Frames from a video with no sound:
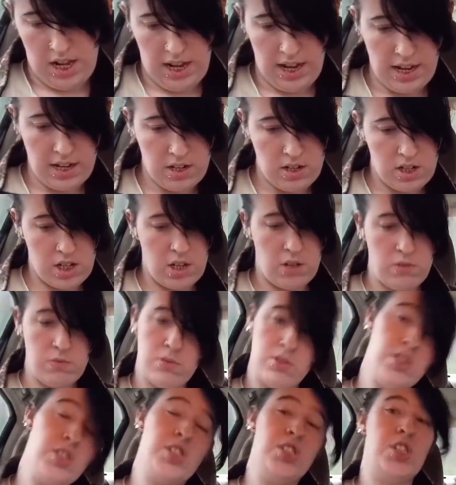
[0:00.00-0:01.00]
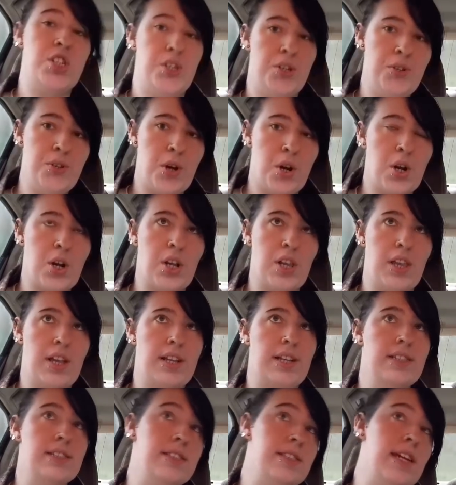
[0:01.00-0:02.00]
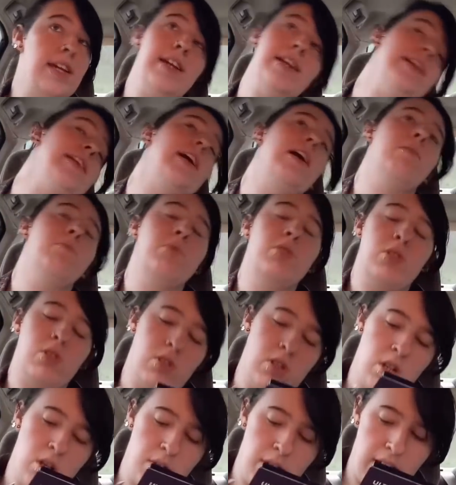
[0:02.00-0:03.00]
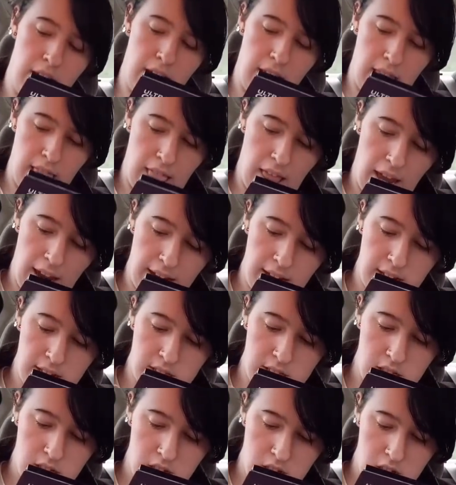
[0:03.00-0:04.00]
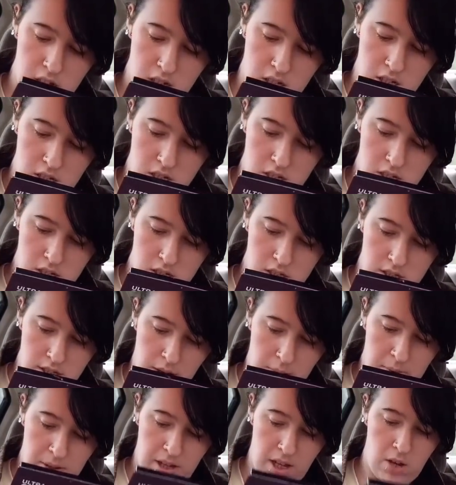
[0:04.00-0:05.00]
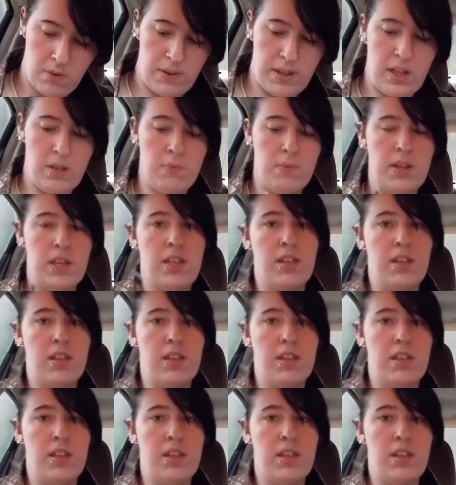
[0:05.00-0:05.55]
I ain't going to go too dark, like I said. I'm just going to go kind of light. So, I'm going to go in